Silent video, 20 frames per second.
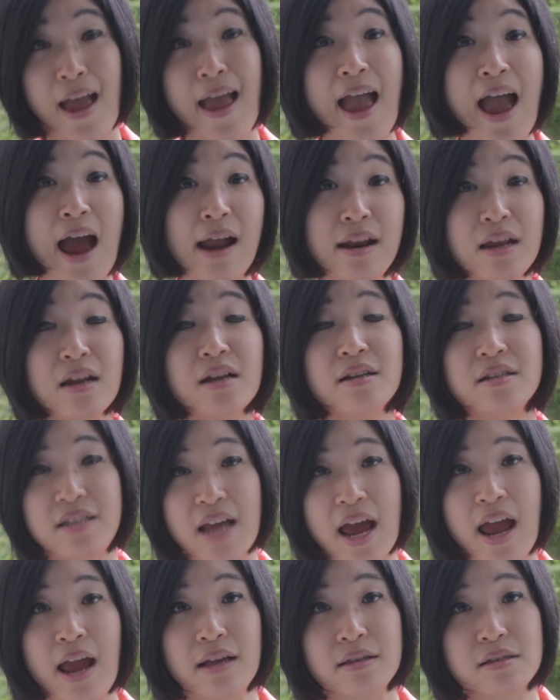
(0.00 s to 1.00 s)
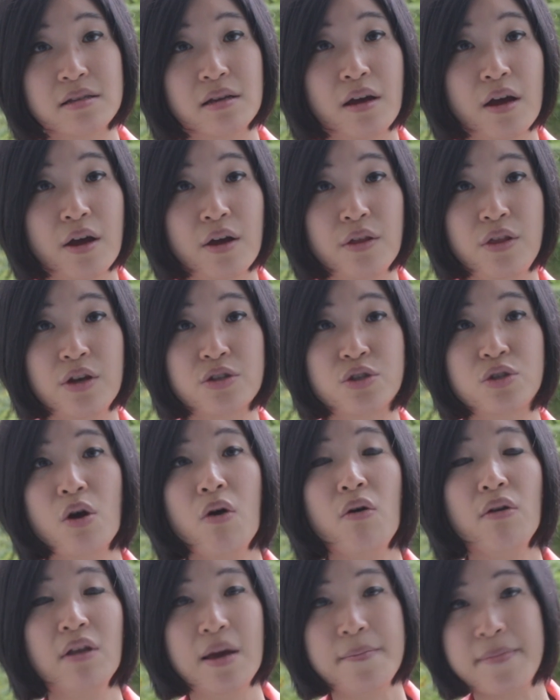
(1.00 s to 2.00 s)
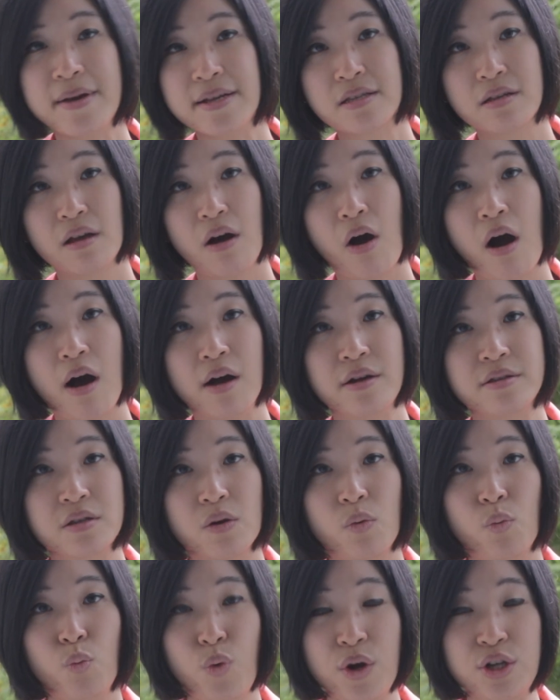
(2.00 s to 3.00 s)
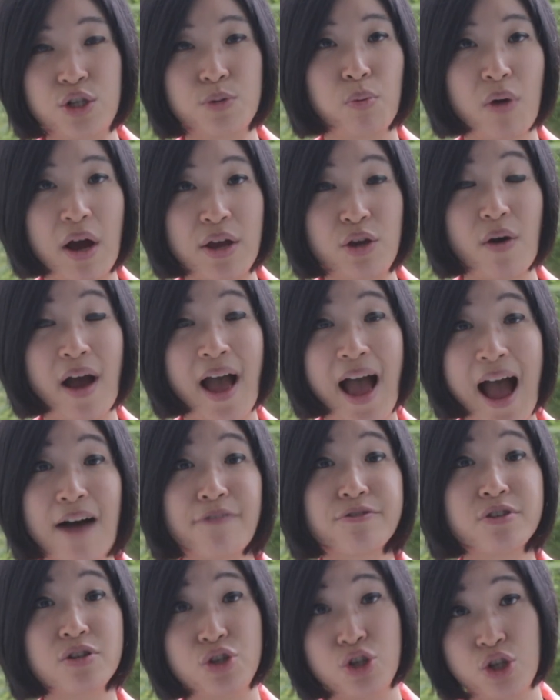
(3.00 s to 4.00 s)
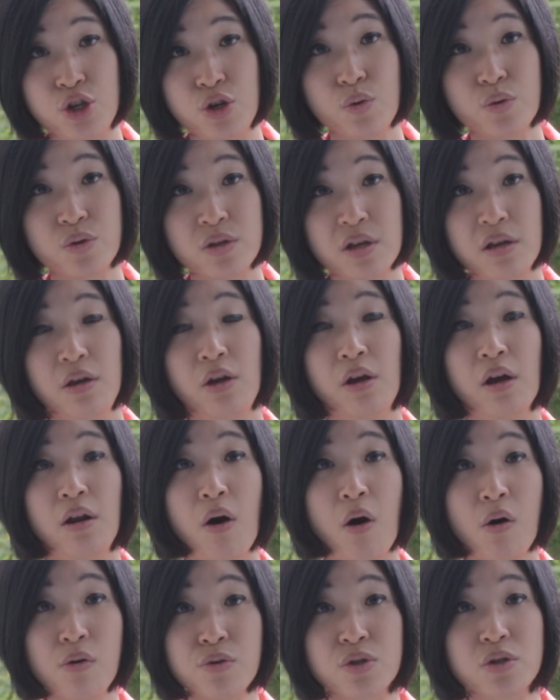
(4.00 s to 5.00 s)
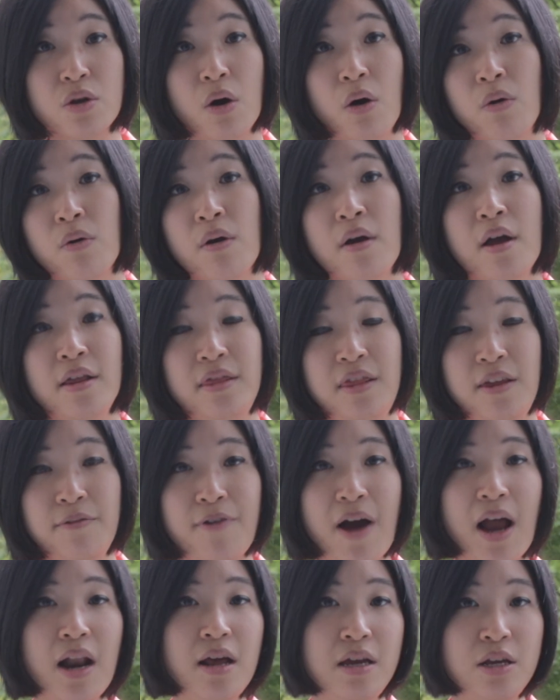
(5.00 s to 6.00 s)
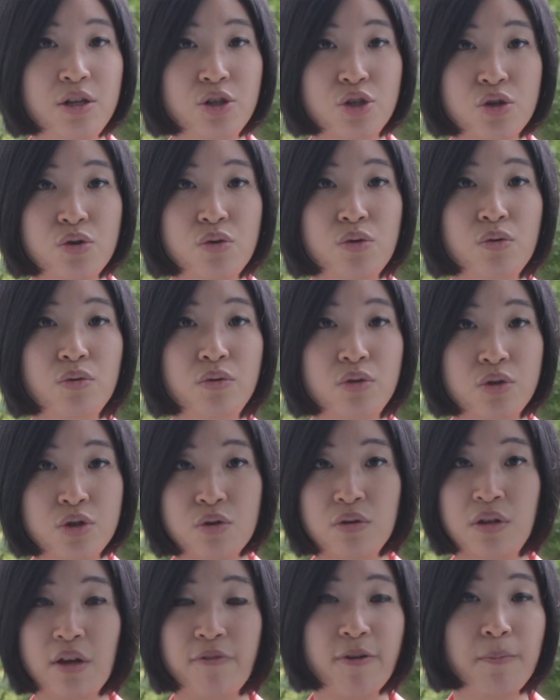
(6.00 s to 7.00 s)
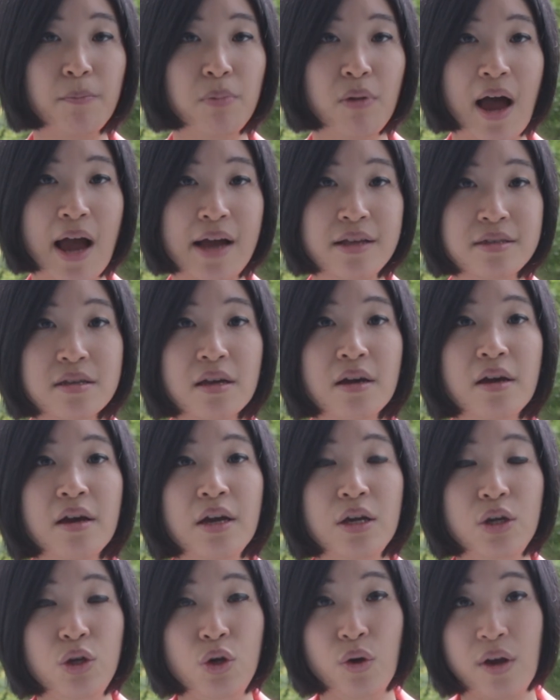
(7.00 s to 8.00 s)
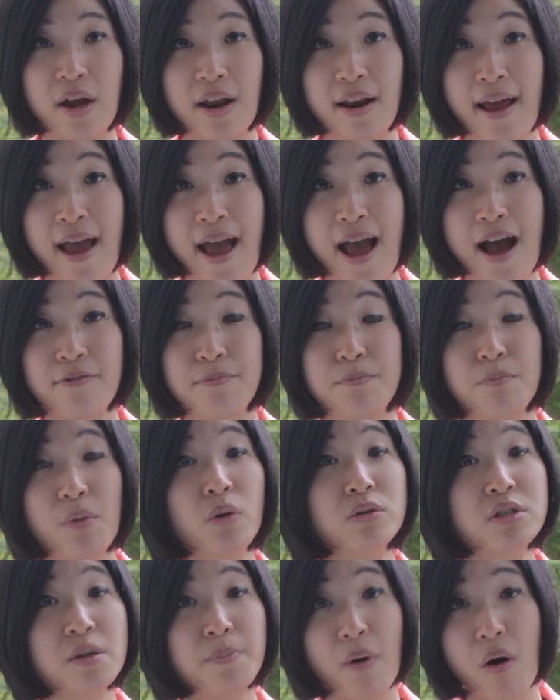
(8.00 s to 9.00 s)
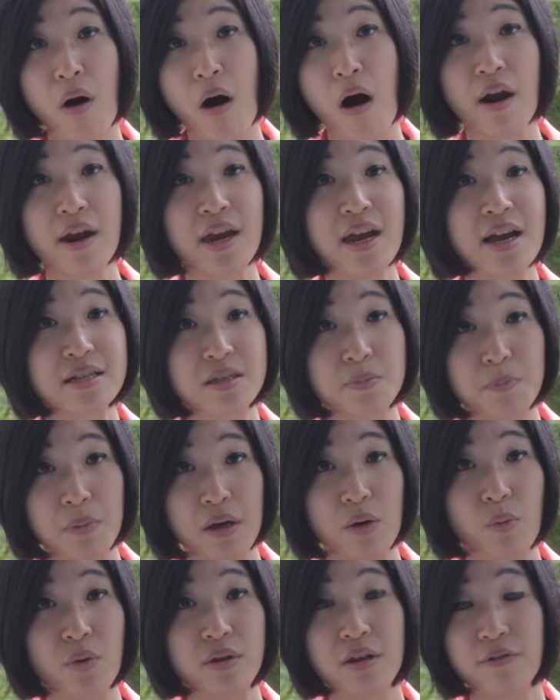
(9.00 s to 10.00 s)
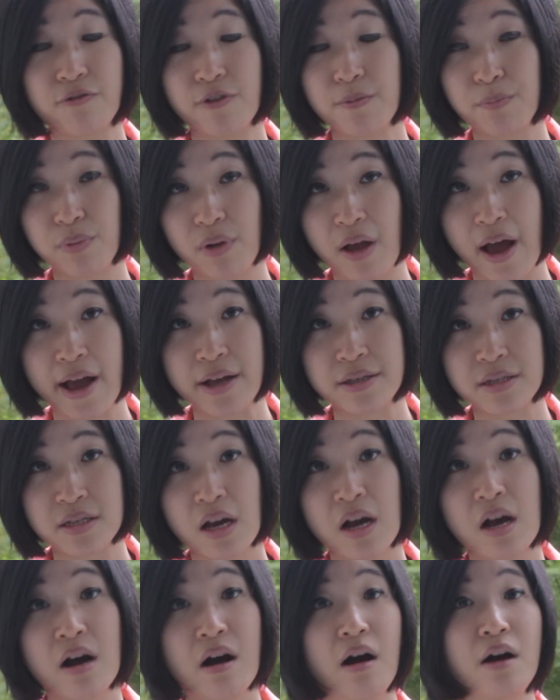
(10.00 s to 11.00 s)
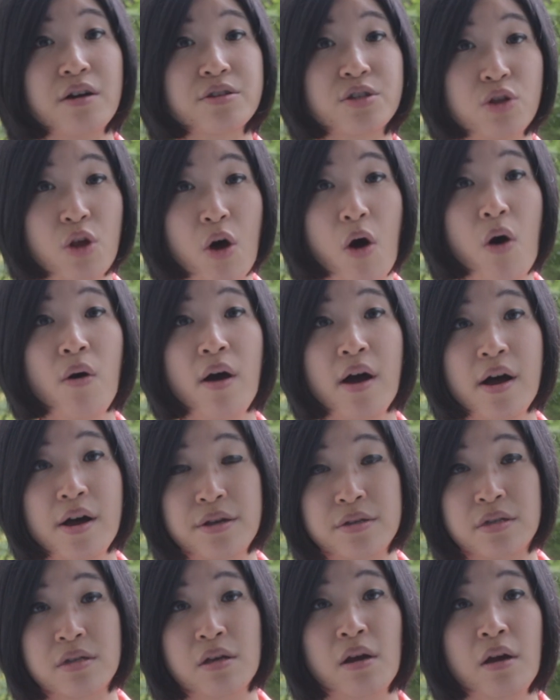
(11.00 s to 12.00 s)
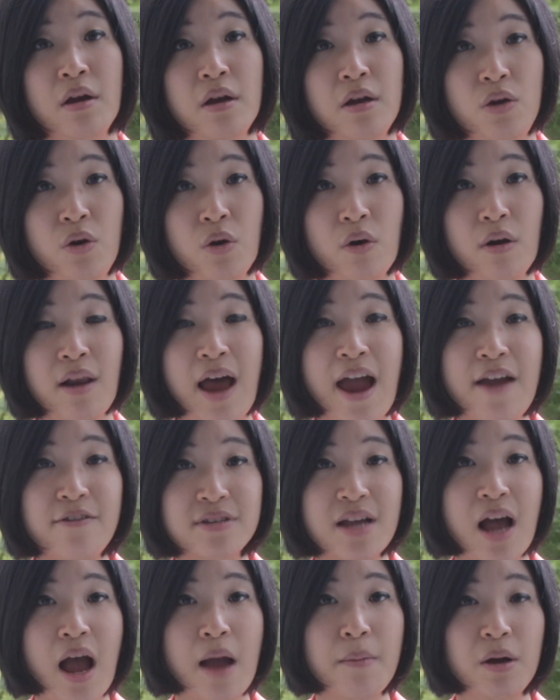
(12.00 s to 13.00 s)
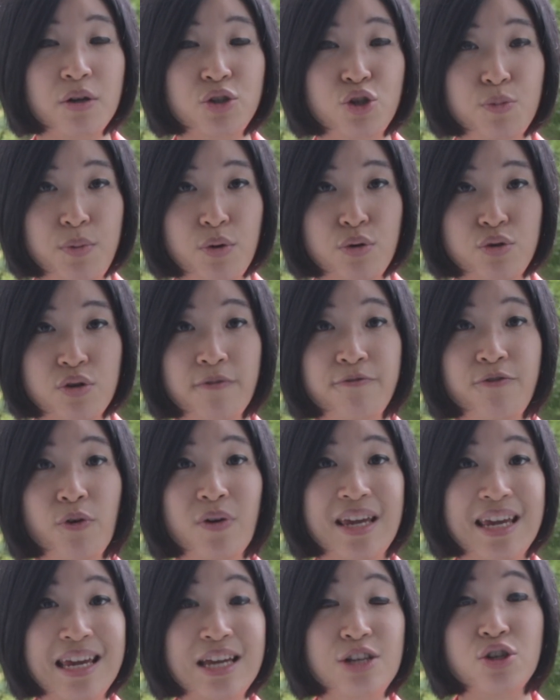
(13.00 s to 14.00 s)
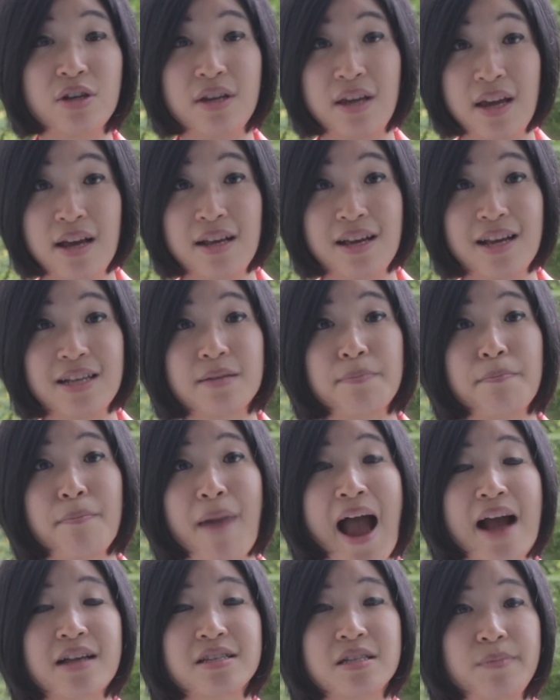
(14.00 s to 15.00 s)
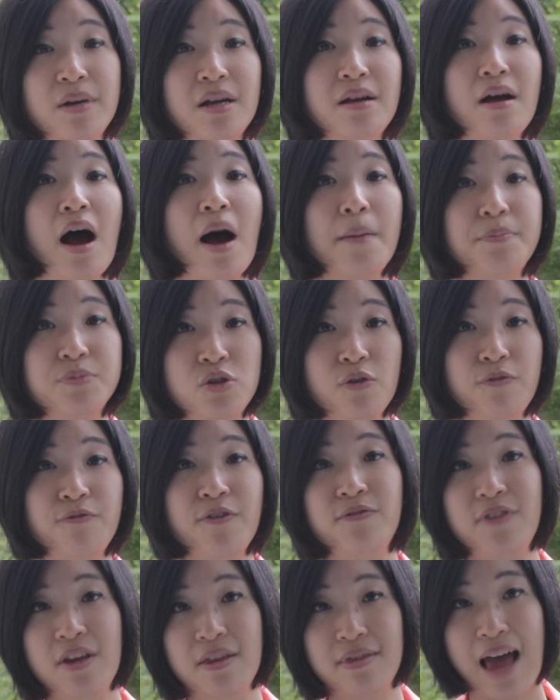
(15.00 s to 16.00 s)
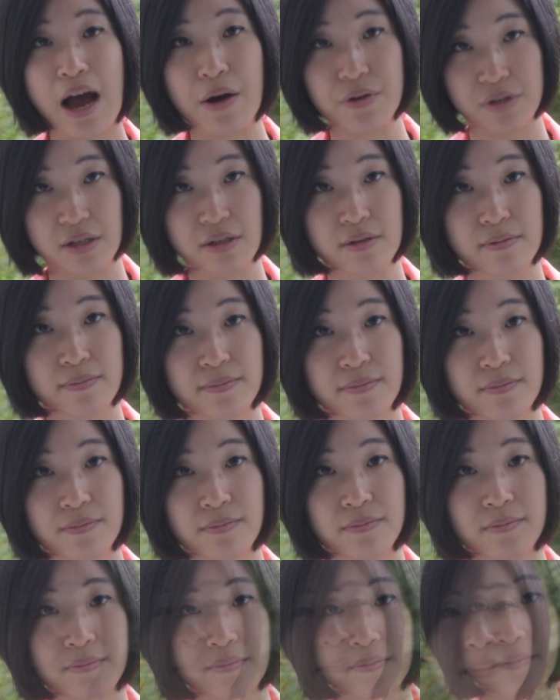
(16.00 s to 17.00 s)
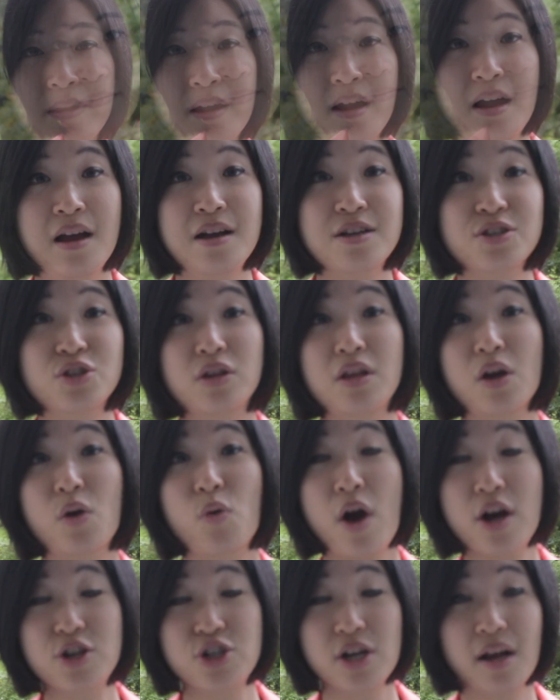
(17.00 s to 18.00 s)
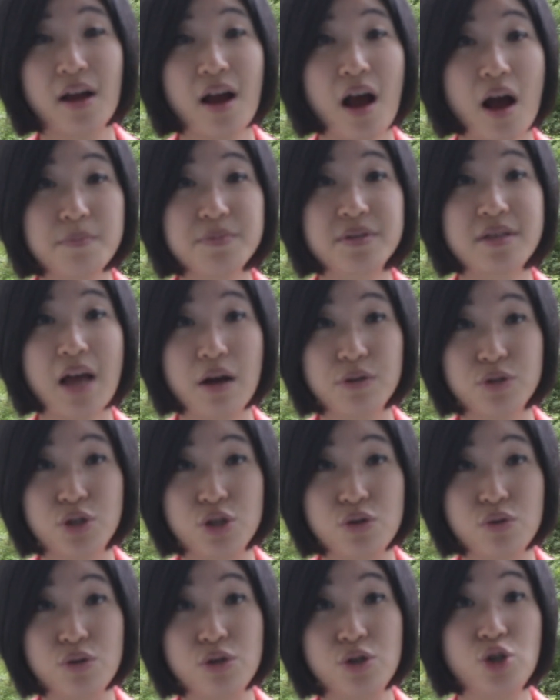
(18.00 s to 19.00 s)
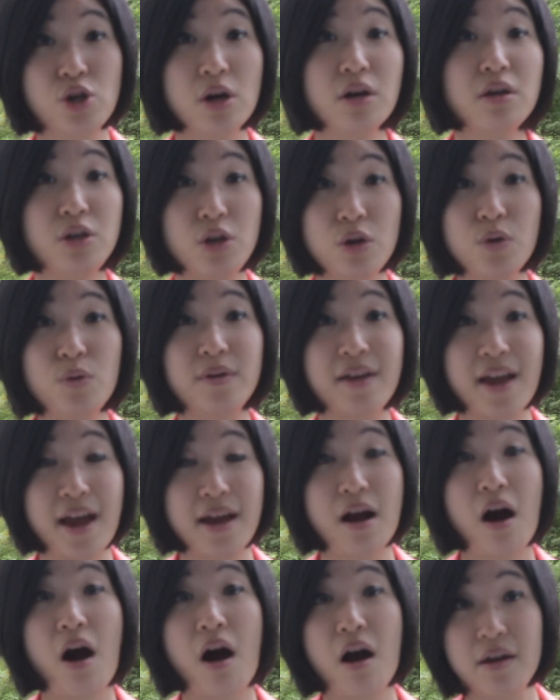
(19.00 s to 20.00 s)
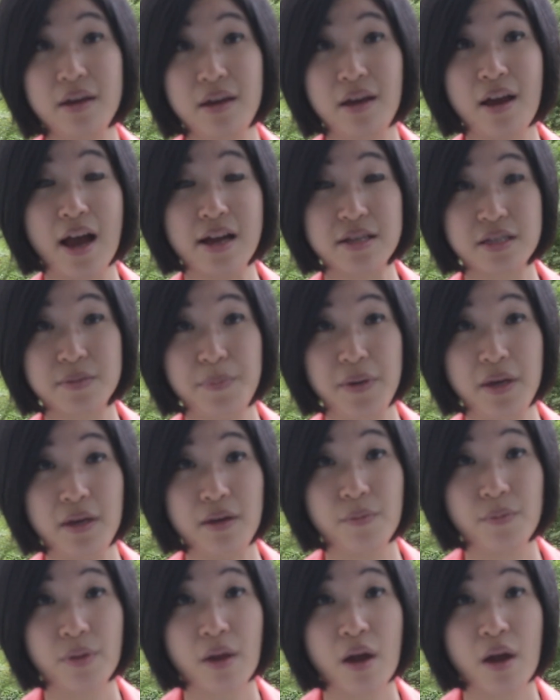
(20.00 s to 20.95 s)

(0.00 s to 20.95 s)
At the end of the day, there's no limit on which plan you have to choose. You can also divide it into two different plans. You can have multiple RESP with different plans as long as your lifetime contribution for each kid is maximum up to $50,000. So the question comes down to, should you get RESP?